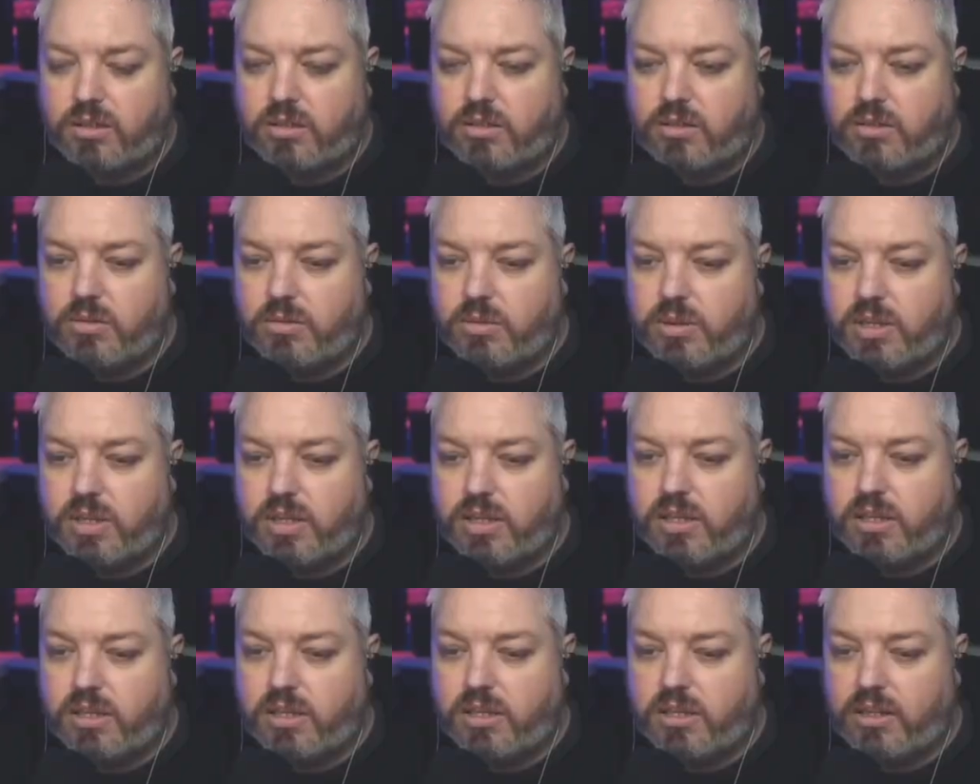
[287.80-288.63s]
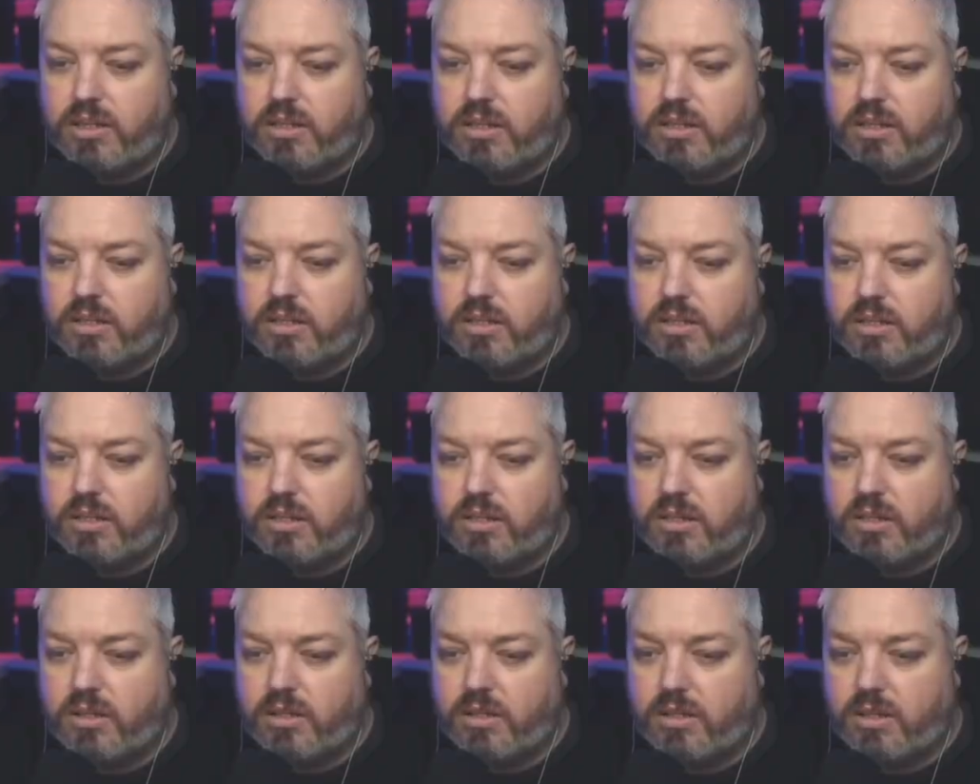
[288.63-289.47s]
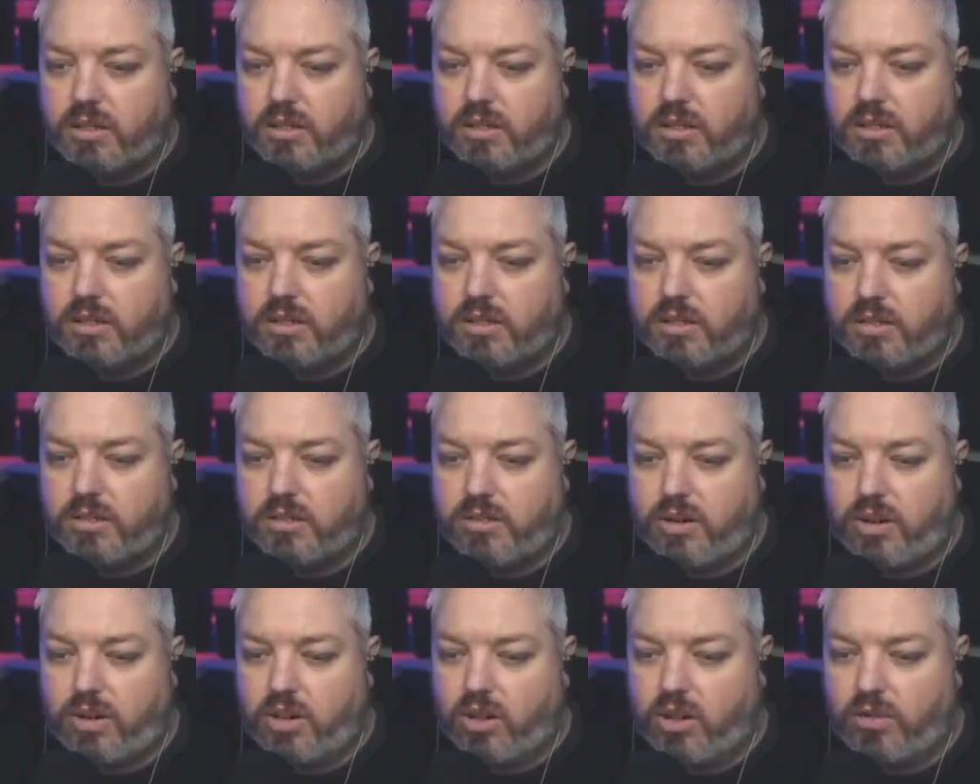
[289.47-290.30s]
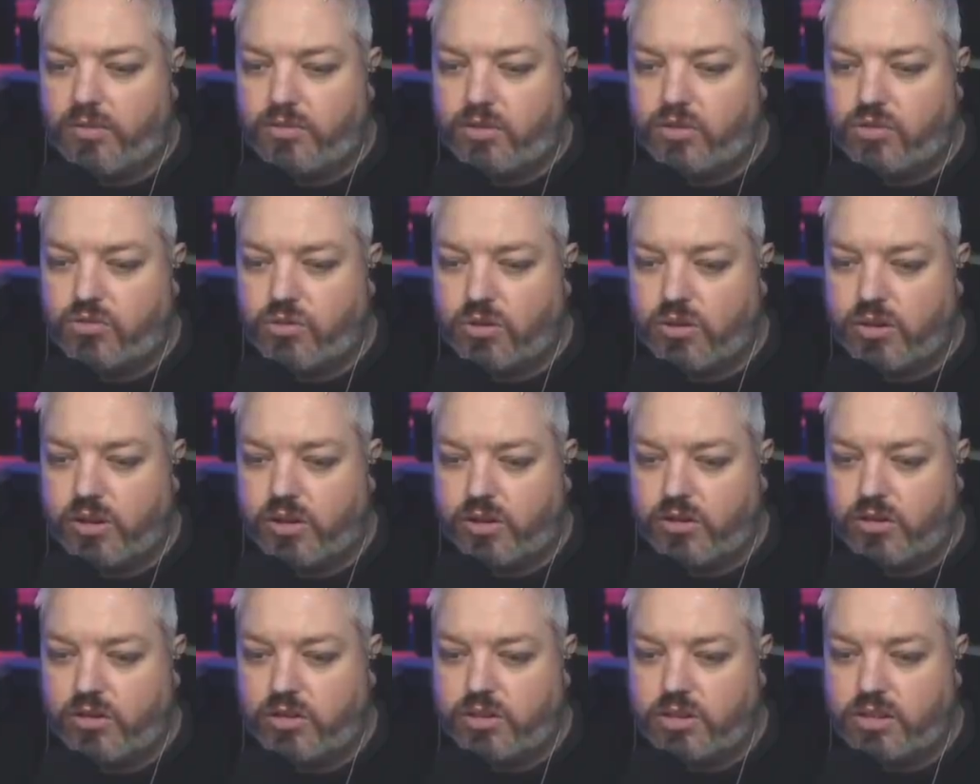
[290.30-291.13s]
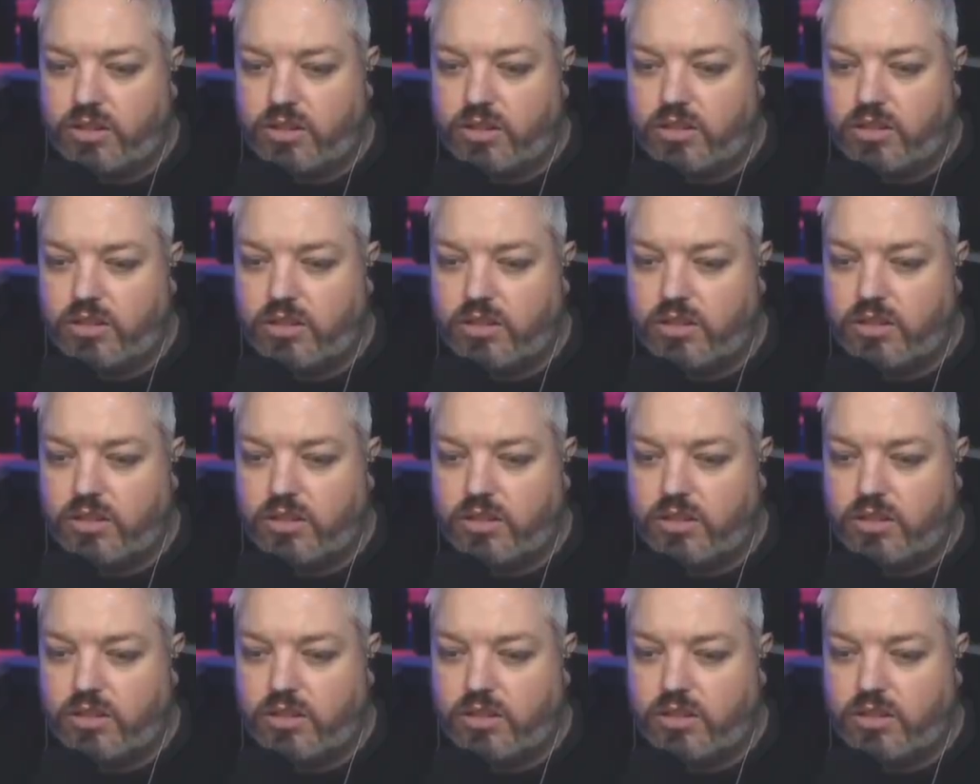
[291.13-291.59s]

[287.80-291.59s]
Where... Oh, I love just running across these.